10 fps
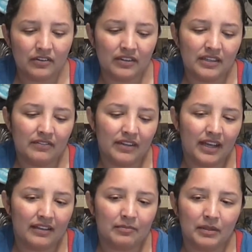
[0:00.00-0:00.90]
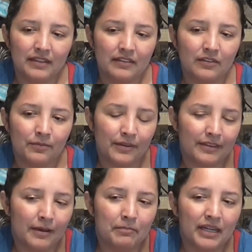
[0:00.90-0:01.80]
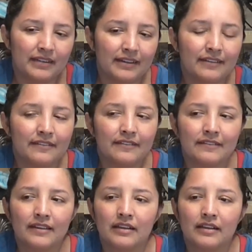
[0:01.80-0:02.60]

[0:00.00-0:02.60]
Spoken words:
You can even ask, bless us with abundance,